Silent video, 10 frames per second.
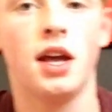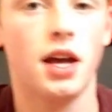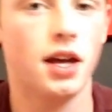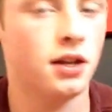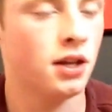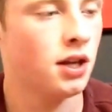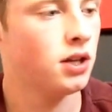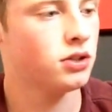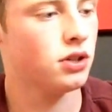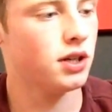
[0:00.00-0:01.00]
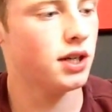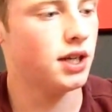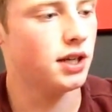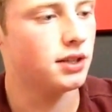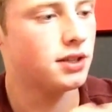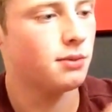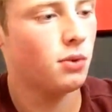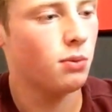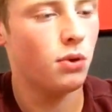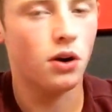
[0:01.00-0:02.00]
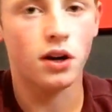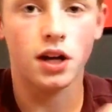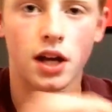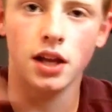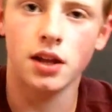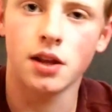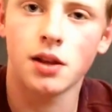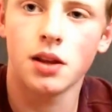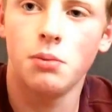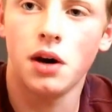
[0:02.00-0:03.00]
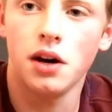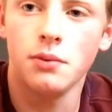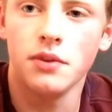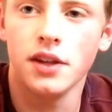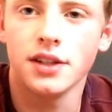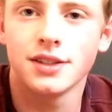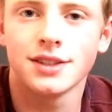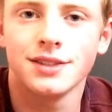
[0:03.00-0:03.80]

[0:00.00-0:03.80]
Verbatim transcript: and try to get some more bark in the bottom of this.